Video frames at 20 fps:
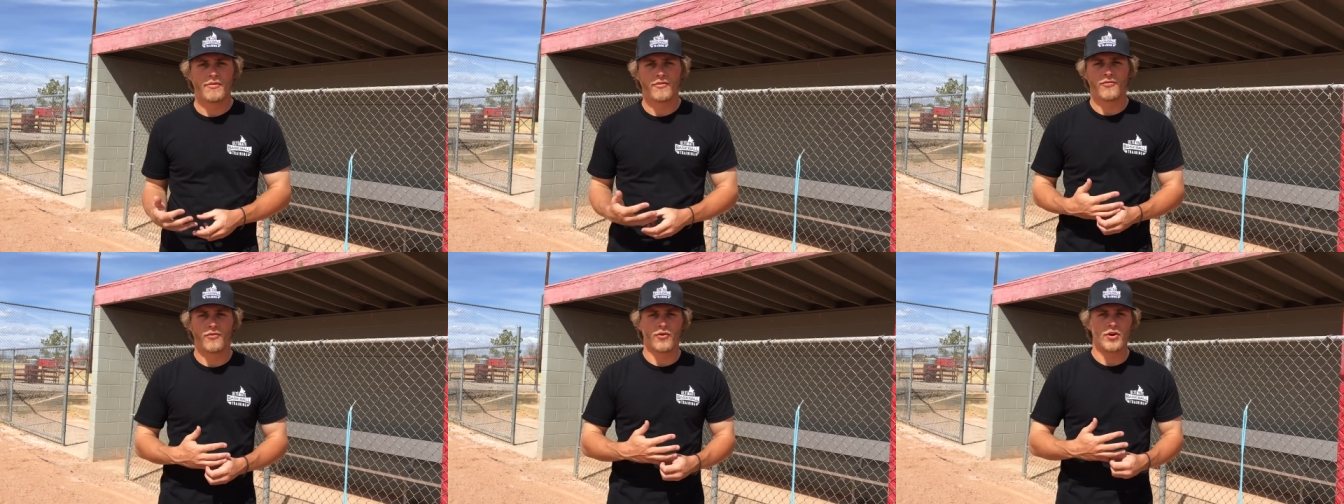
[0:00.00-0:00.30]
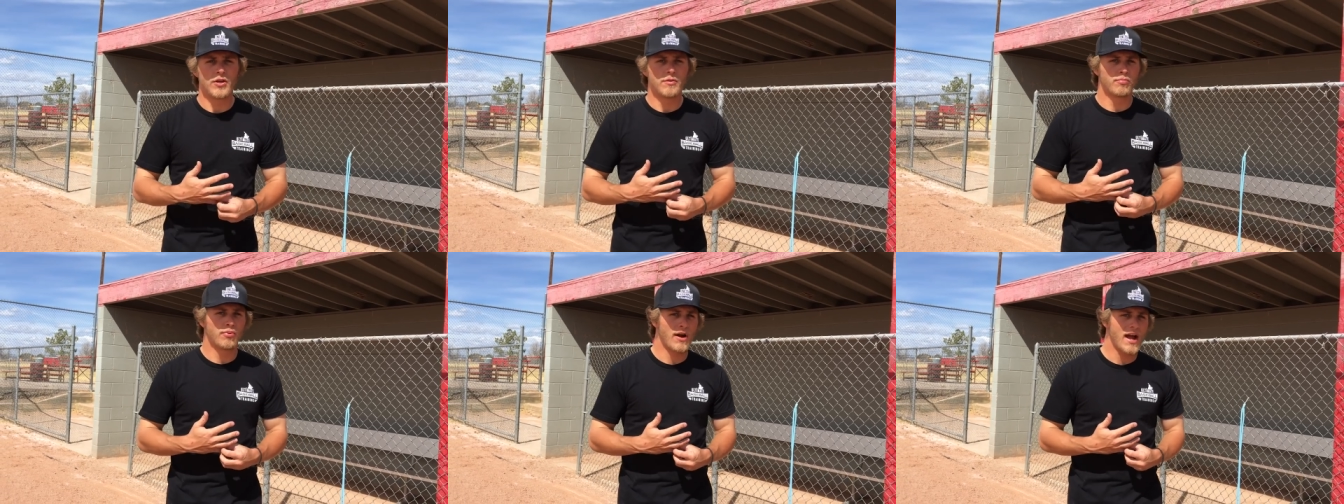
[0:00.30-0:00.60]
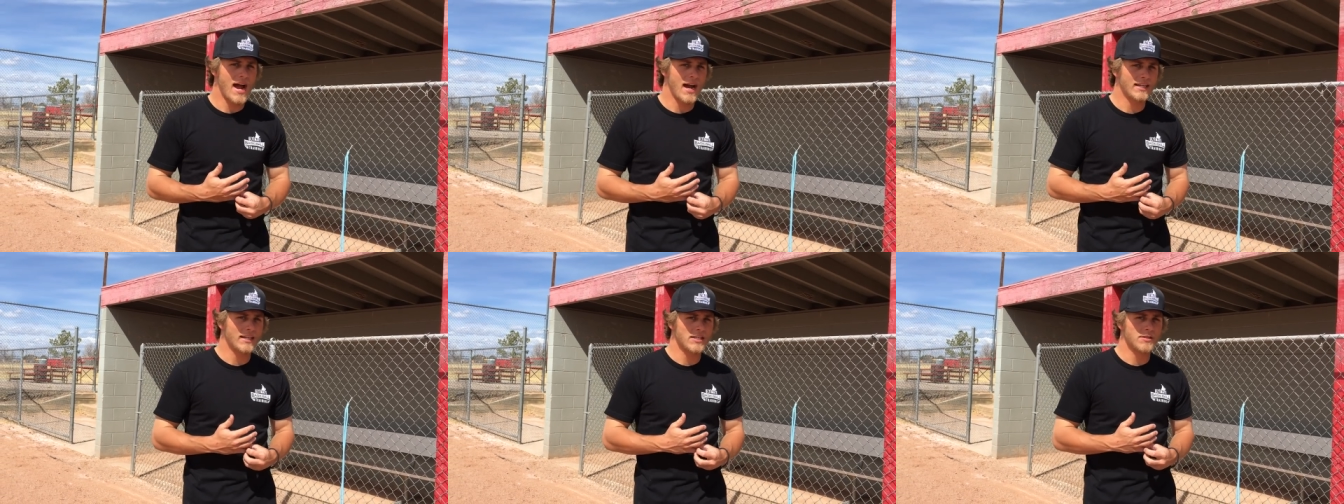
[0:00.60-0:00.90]
before you
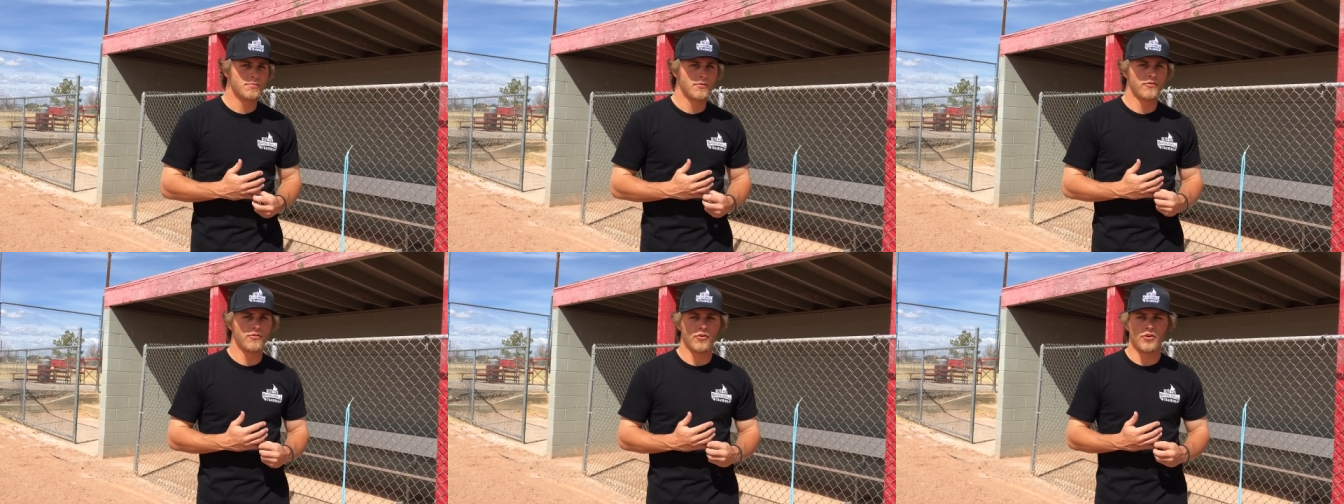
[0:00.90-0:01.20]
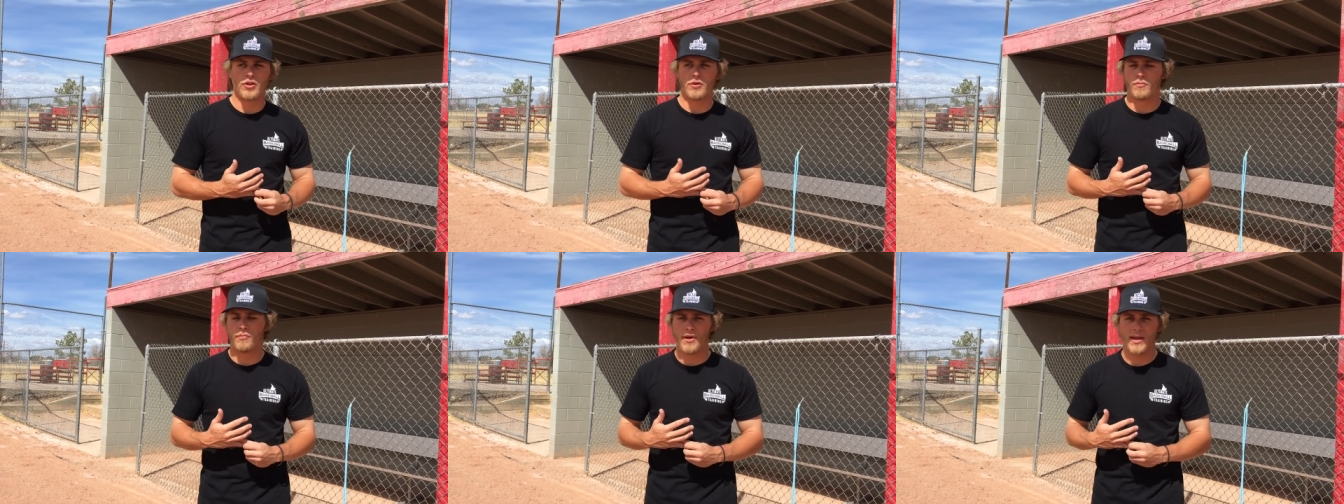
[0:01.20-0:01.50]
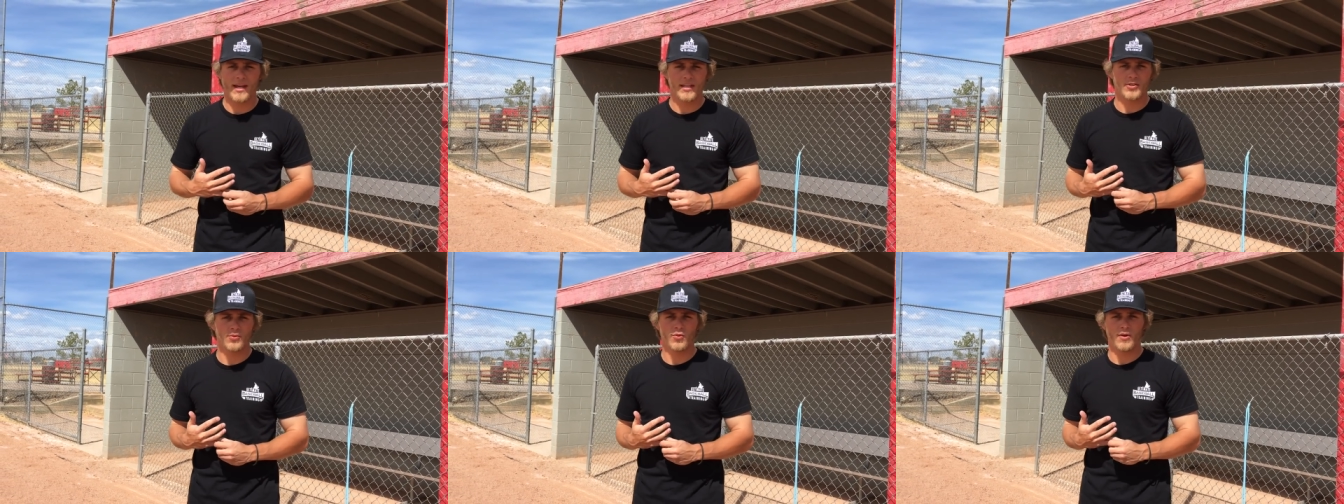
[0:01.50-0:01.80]
practice, before you
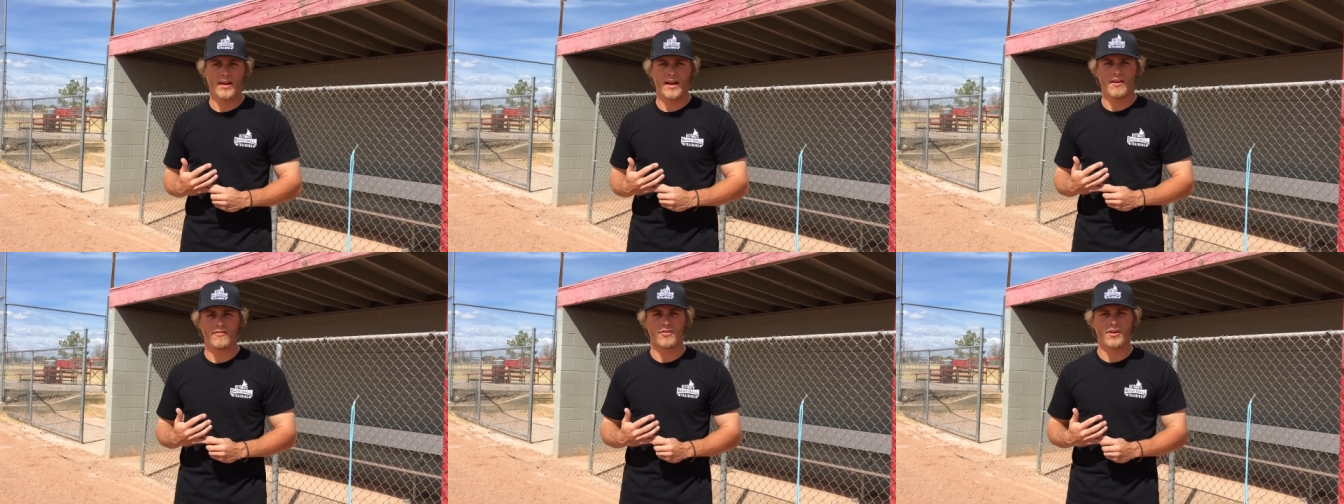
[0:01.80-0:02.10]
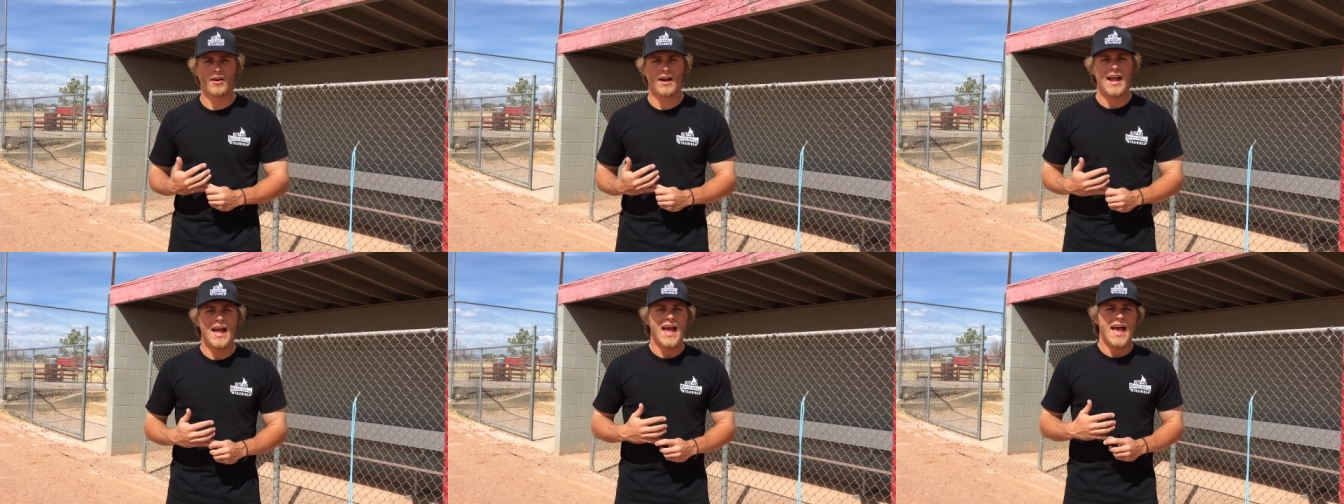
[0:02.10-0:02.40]
pitch, whatever.